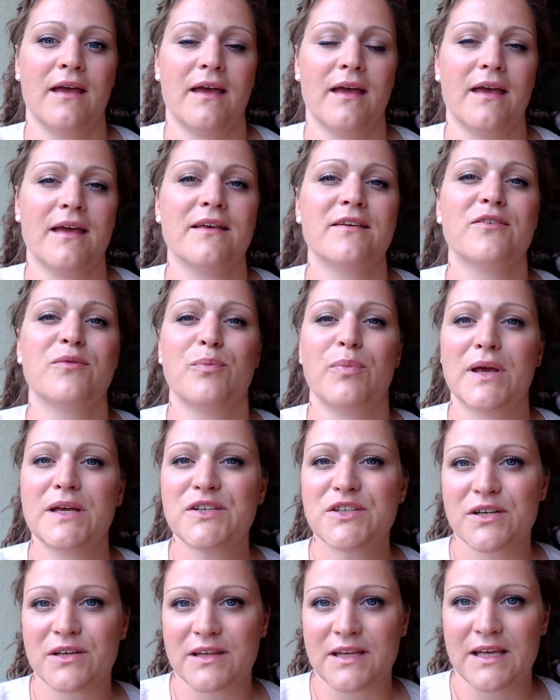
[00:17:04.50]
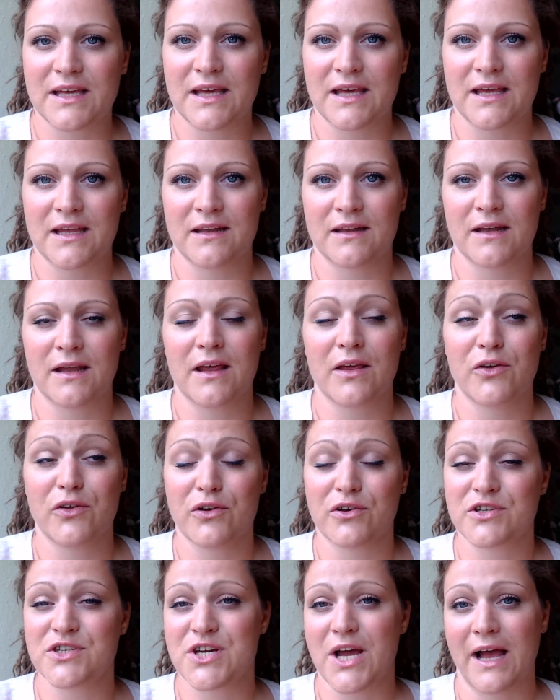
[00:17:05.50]
especially in
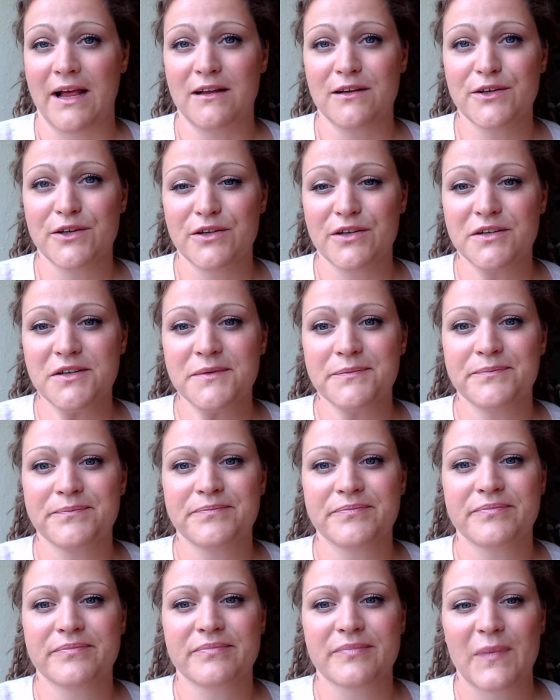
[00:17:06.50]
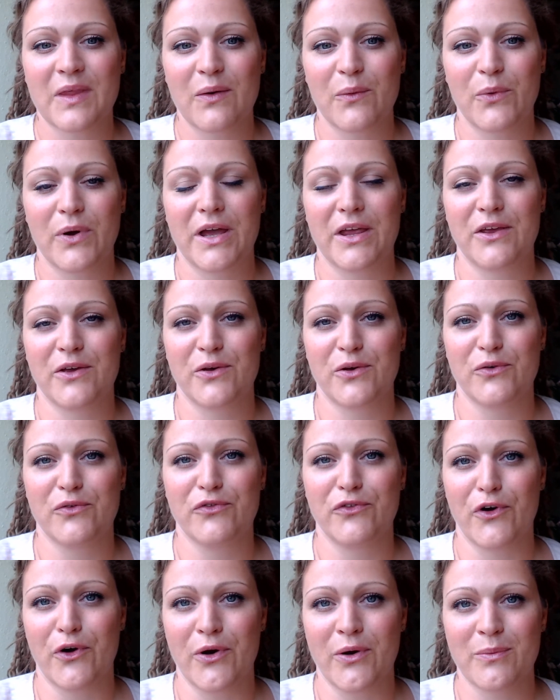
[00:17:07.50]
your childhood, where you
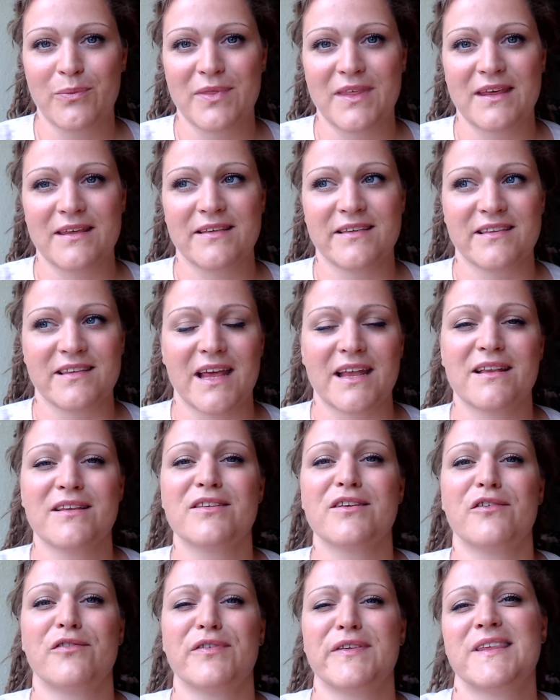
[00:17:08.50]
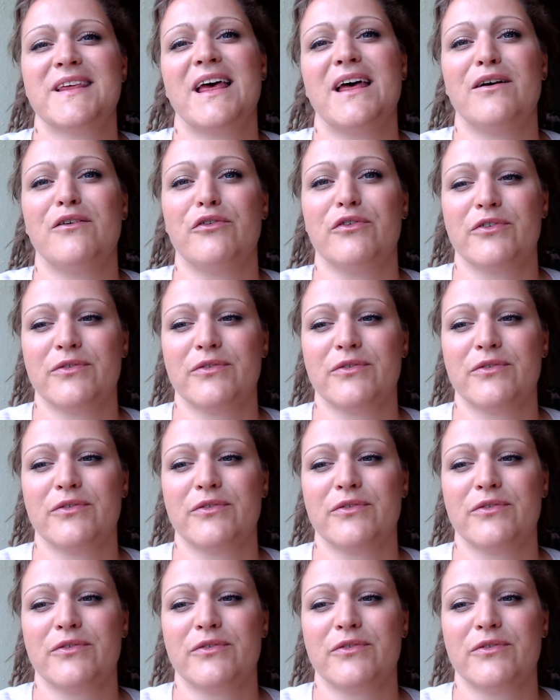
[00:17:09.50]
form this sense of self.